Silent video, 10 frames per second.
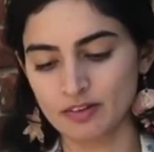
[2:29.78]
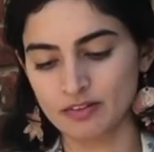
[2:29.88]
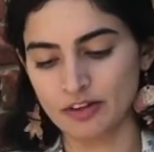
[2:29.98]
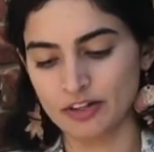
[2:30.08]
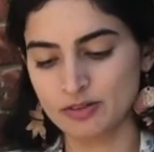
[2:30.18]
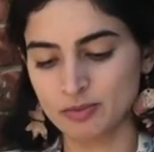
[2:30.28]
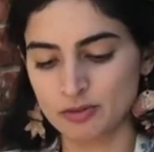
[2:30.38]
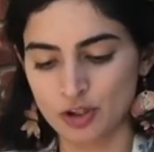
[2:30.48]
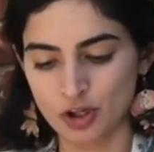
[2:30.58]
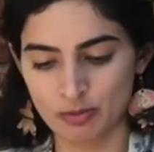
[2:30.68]
First we'll
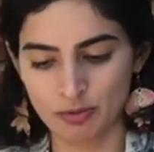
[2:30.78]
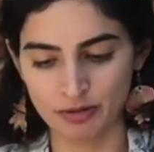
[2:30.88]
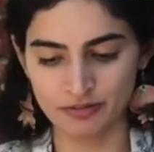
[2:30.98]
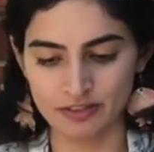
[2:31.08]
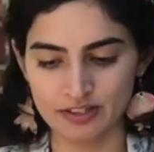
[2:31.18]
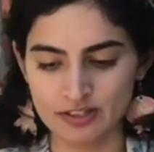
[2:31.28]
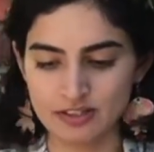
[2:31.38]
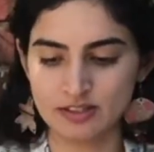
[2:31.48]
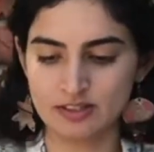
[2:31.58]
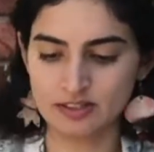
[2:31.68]
chop off this
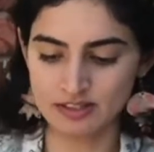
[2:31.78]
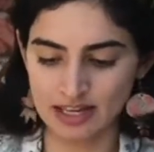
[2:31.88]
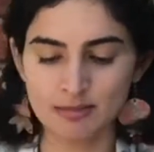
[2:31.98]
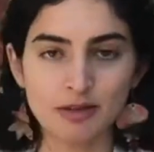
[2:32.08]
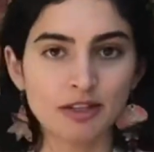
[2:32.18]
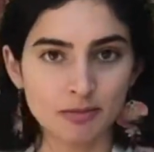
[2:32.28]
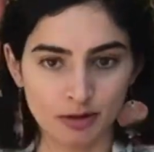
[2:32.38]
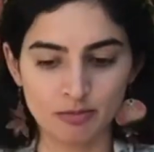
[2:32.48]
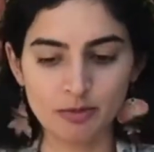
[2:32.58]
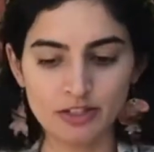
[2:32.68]
seam at the
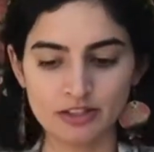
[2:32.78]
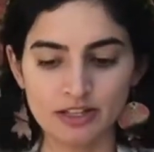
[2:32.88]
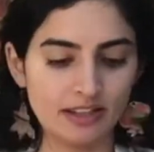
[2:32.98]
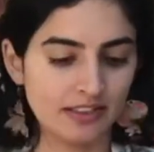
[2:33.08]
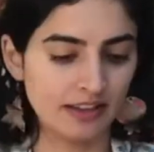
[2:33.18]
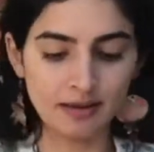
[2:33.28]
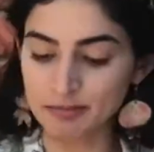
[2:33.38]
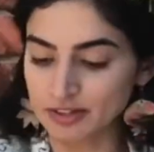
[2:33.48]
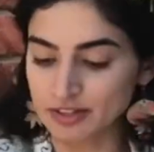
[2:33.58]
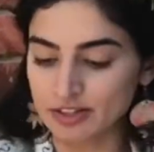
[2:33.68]
bottom. We don't need that,
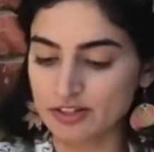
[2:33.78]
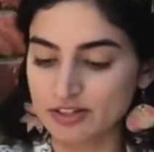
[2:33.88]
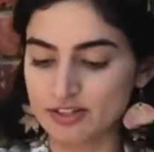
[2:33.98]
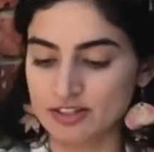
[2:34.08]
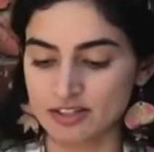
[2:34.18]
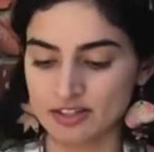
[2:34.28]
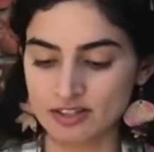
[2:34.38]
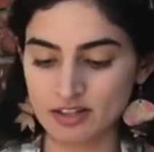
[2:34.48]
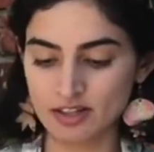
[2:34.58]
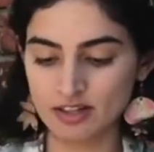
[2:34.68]
but you can use this
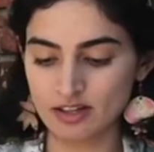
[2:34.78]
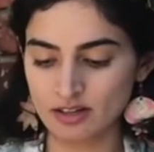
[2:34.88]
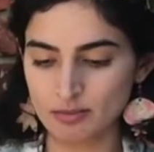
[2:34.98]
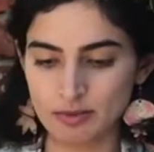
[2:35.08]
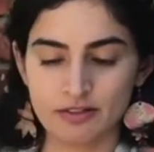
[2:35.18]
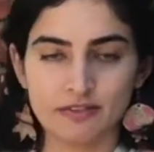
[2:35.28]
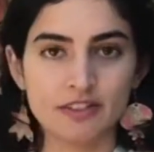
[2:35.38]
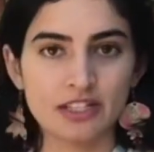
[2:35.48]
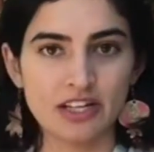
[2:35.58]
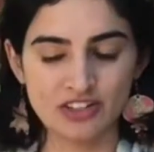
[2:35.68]
bit of the
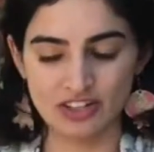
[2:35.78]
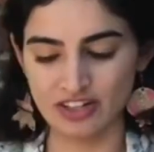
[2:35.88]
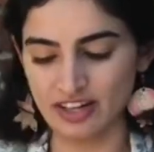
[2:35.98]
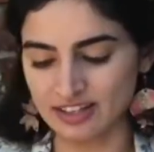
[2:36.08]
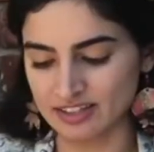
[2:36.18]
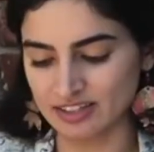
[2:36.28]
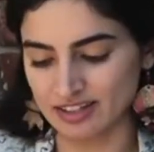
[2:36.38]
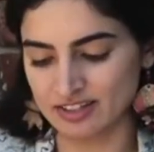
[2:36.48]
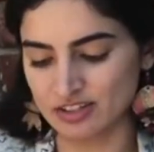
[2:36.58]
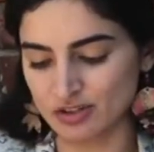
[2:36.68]
t-shirt as a
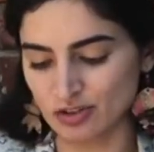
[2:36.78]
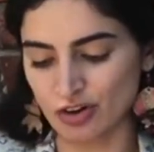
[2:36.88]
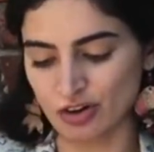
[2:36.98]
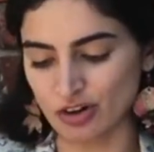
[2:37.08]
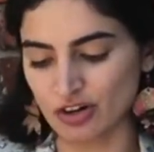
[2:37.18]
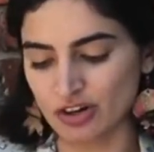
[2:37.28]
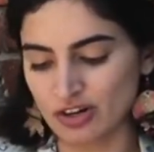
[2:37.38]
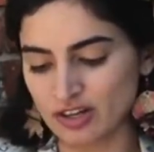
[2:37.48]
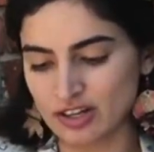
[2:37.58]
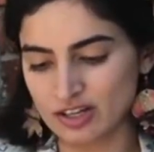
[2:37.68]
nice strong
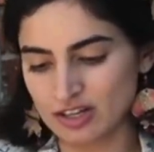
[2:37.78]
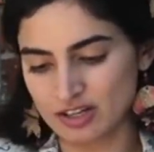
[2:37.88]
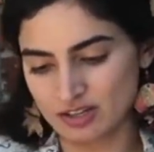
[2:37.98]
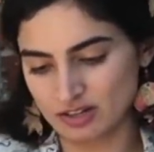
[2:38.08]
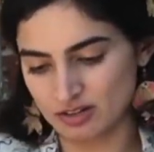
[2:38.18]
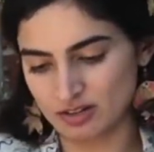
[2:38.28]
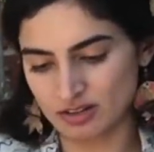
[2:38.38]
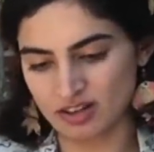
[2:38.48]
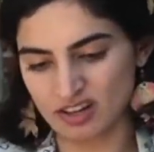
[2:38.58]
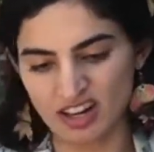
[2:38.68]

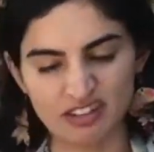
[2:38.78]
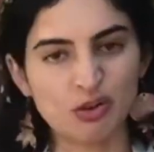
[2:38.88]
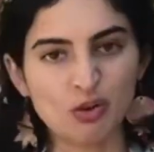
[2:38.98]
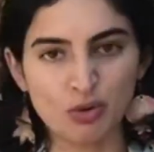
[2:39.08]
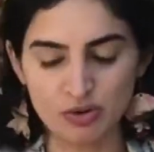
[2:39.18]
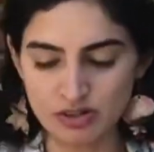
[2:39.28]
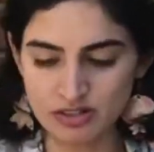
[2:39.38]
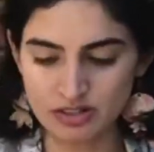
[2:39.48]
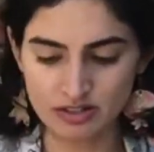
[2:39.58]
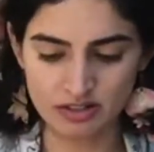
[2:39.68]
kind of cord
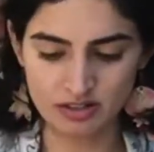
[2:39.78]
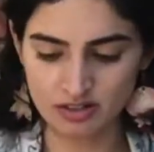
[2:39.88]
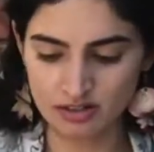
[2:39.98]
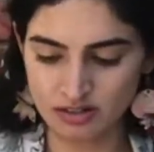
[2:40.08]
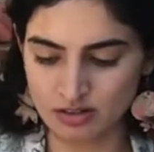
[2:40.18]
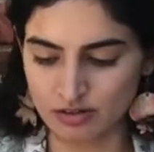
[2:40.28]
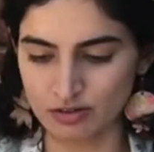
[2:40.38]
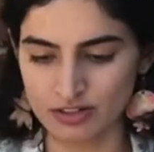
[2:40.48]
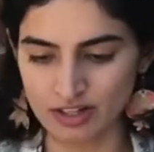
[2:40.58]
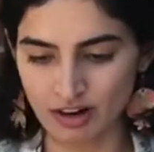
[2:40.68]
or
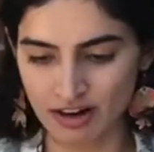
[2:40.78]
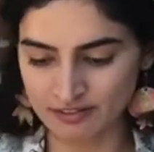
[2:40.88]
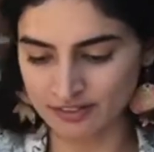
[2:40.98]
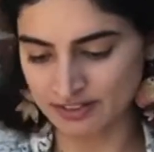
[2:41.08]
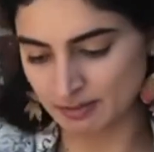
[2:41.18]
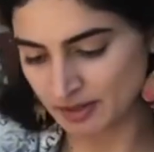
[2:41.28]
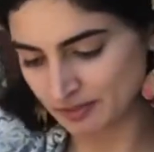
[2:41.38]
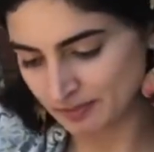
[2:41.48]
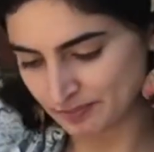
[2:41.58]
a tie for something.